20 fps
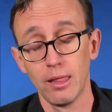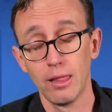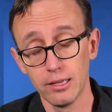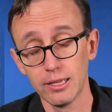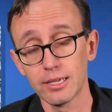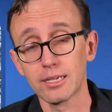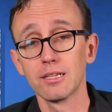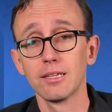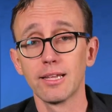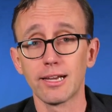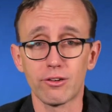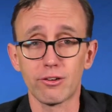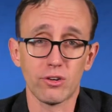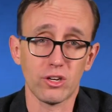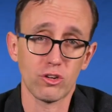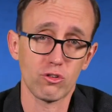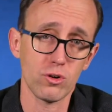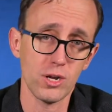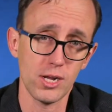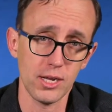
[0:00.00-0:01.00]
like
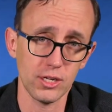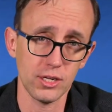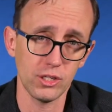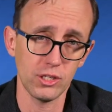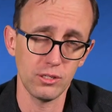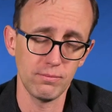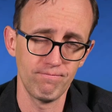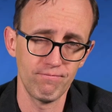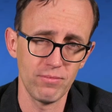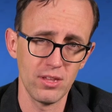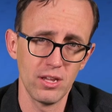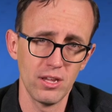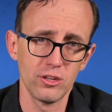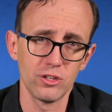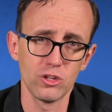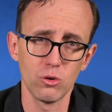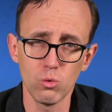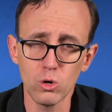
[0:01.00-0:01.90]
electric trucks. To